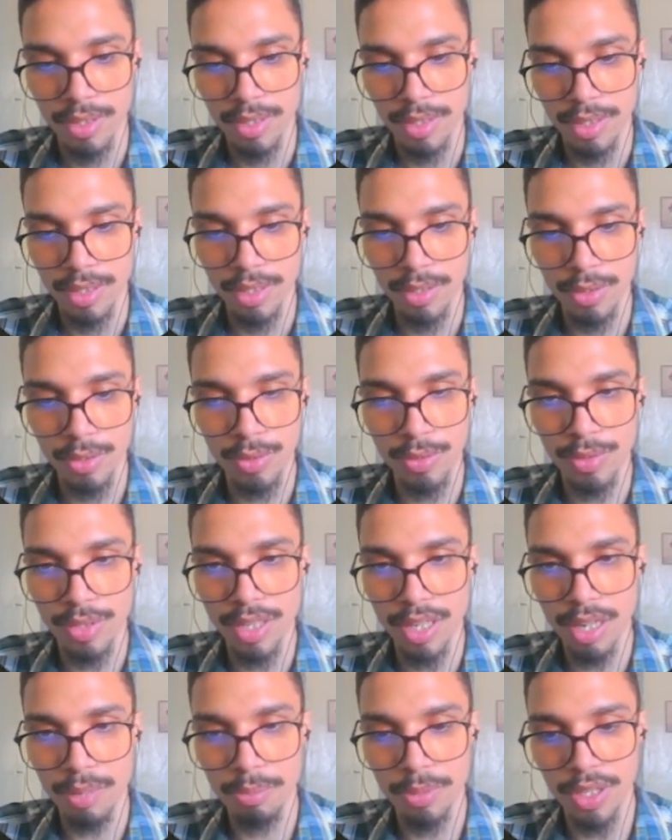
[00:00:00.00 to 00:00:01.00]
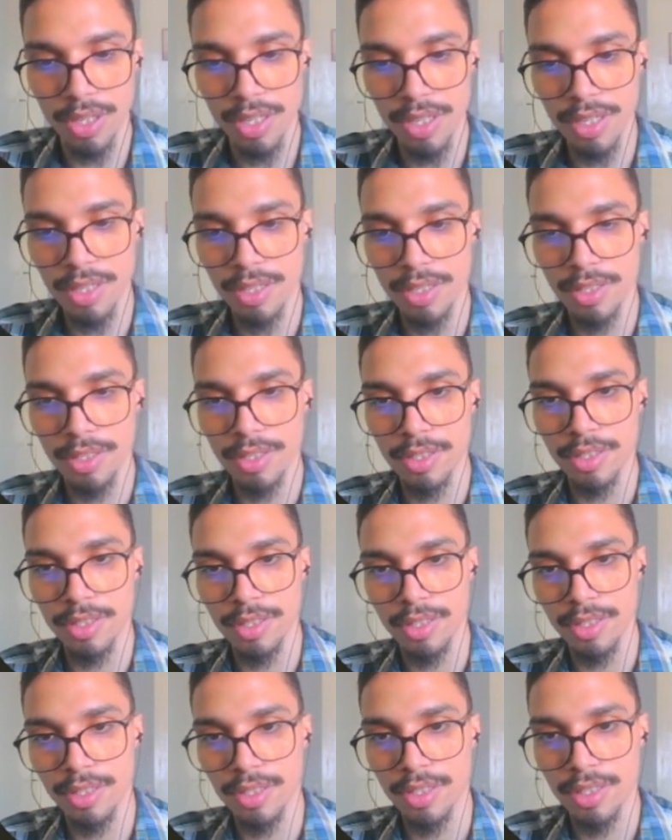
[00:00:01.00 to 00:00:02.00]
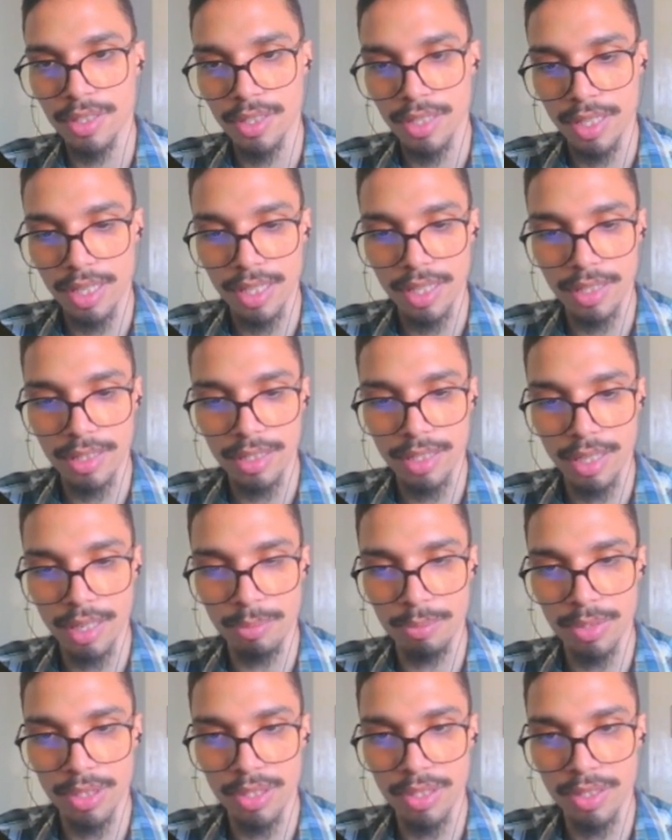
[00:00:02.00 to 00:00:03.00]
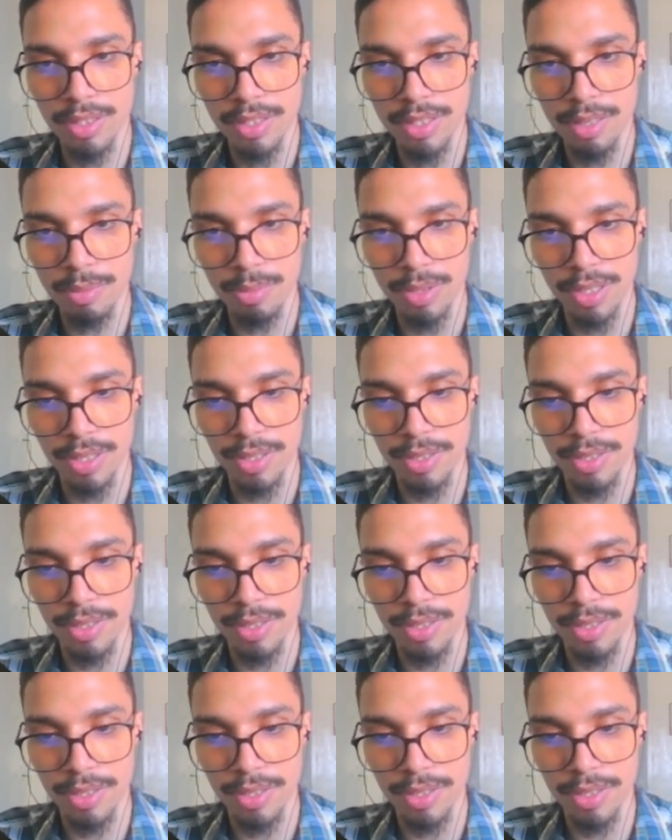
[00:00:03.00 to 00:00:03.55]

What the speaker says: and do copy and copy the snippet.